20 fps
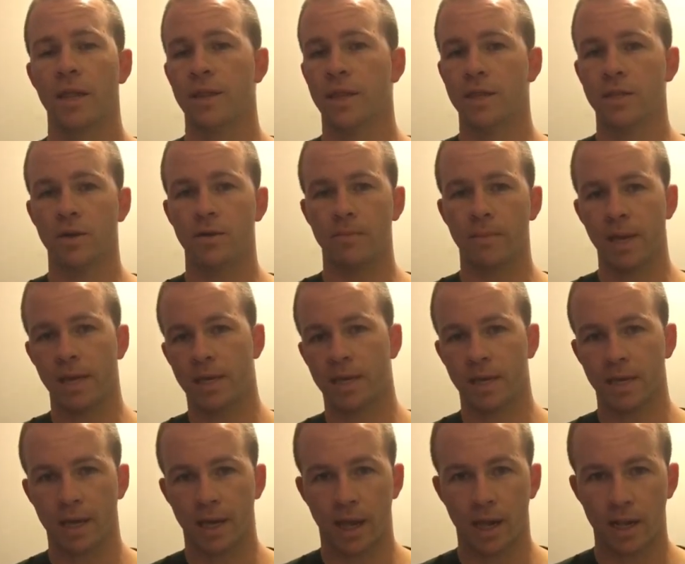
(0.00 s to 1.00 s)
then they're
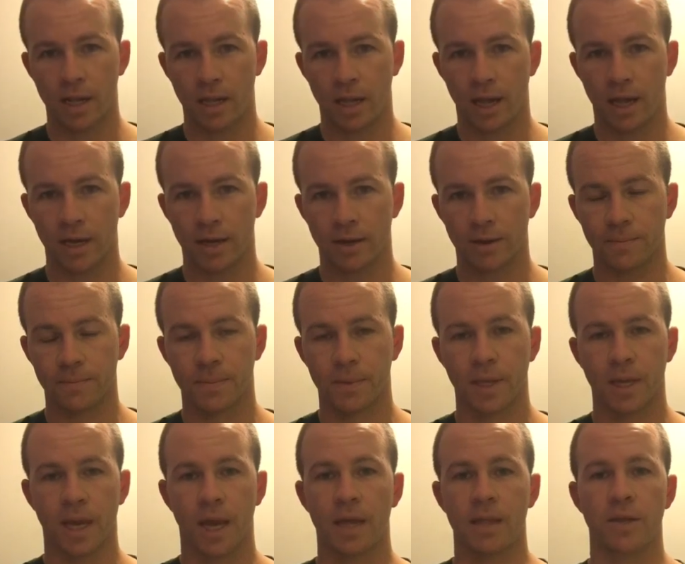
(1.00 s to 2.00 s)
making God a liar,
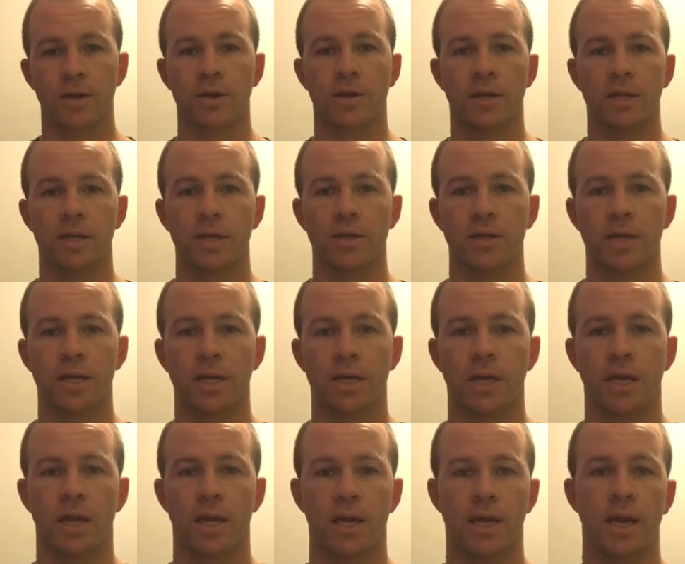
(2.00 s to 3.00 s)
and they're
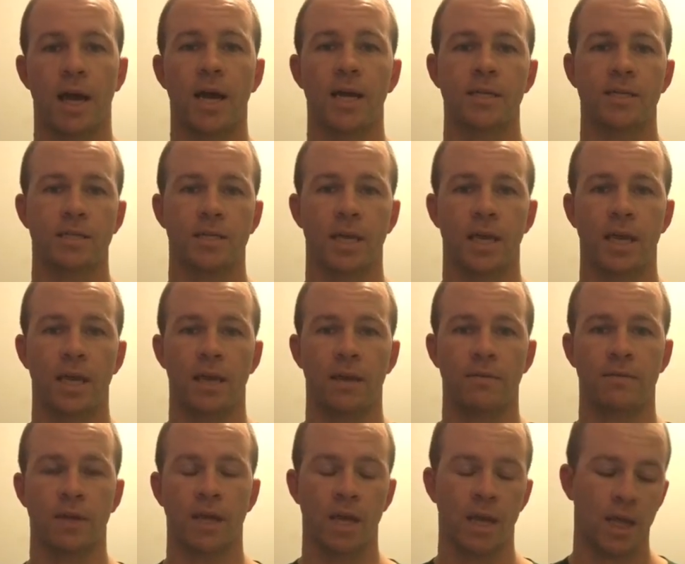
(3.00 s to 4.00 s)
clearly not
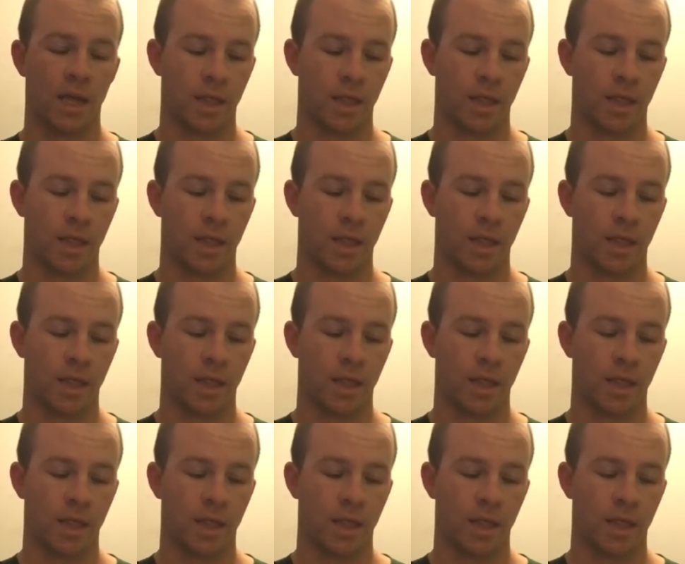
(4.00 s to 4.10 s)
saved.